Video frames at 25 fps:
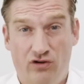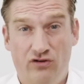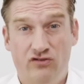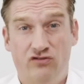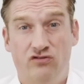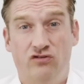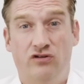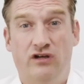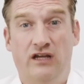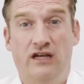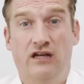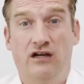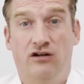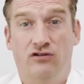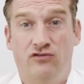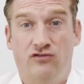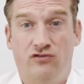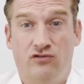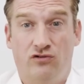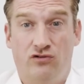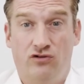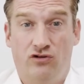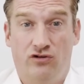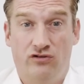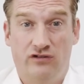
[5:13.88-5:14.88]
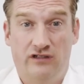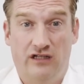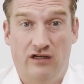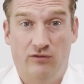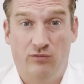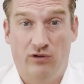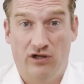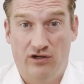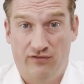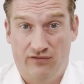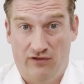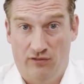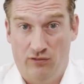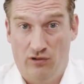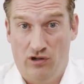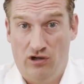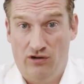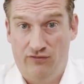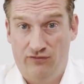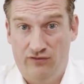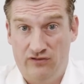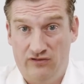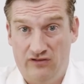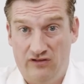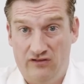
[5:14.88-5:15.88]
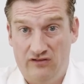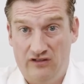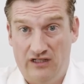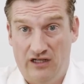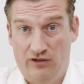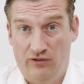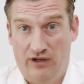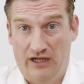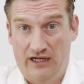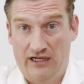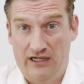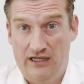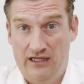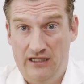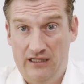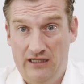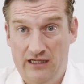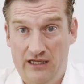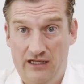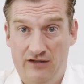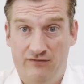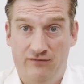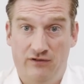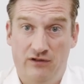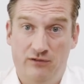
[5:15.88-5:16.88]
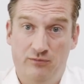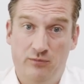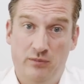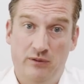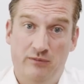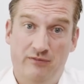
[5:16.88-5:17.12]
course, you can also contact one of our offices directly and we'd